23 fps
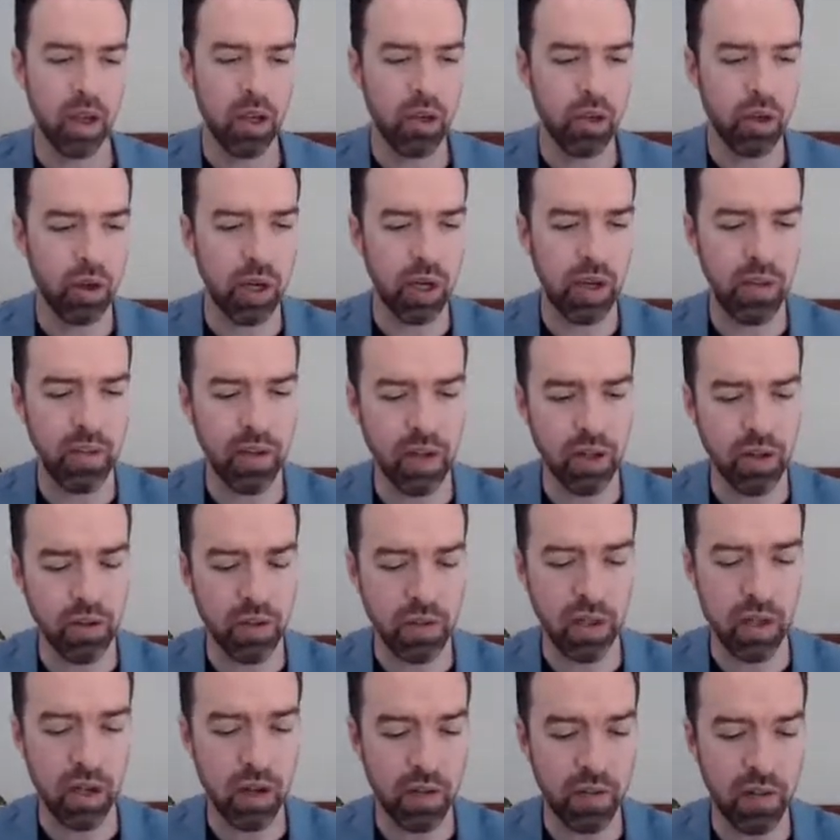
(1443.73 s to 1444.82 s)
You're giving
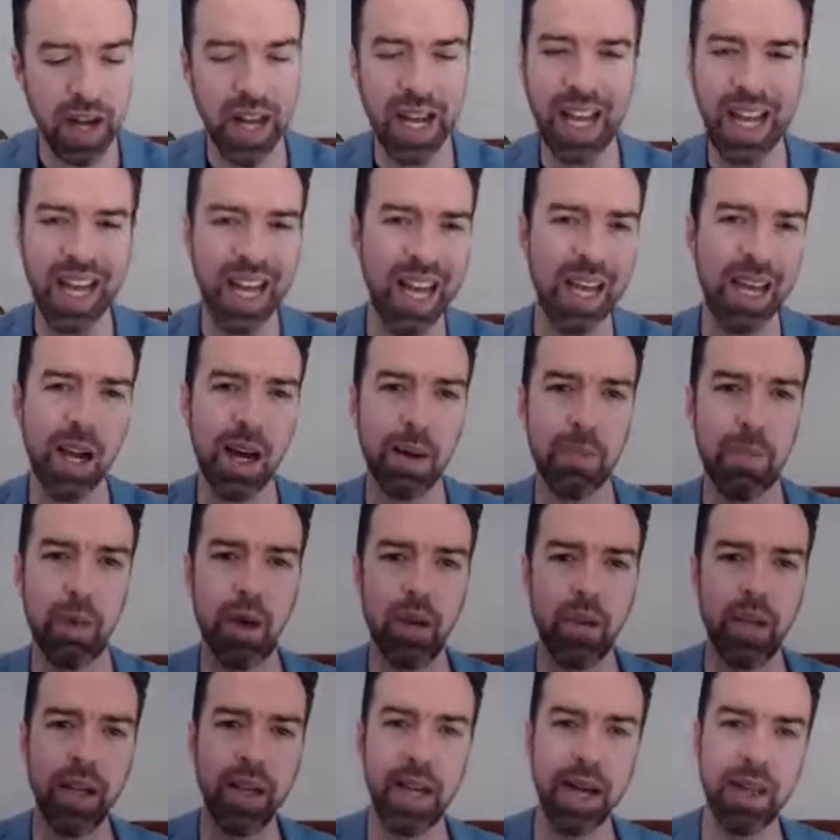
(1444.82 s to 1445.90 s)
yourself a leg up
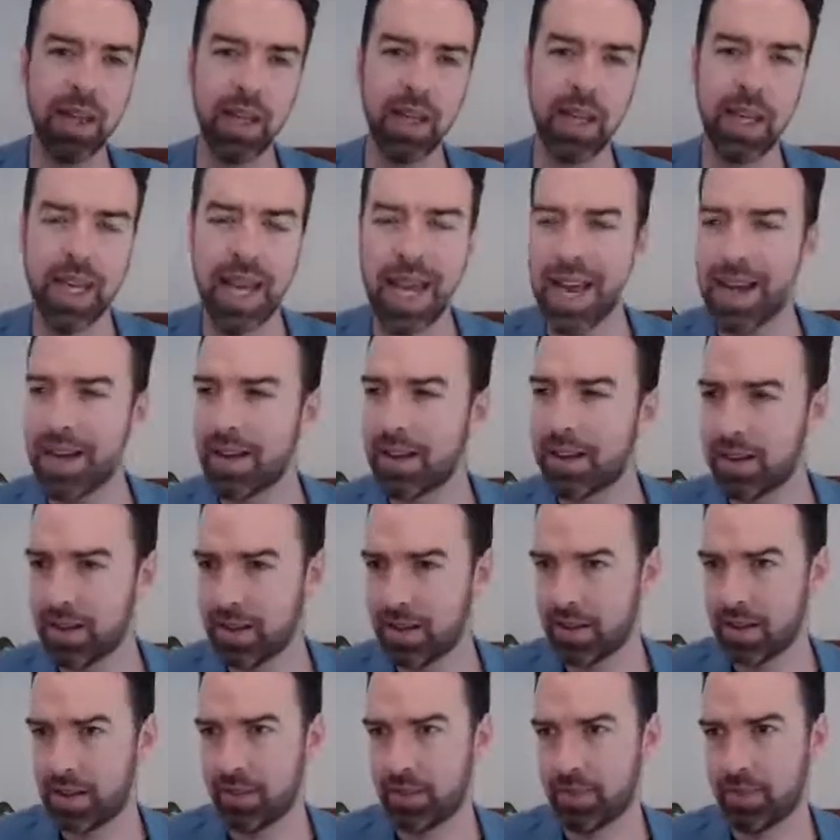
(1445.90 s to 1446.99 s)
on the other
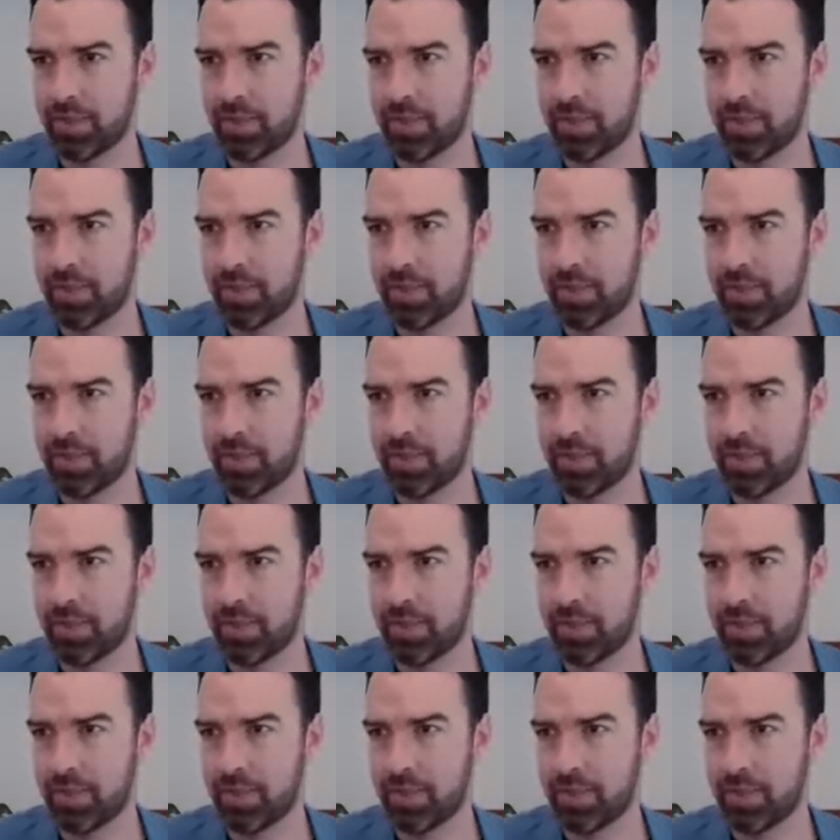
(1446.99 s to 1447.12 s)
candidates.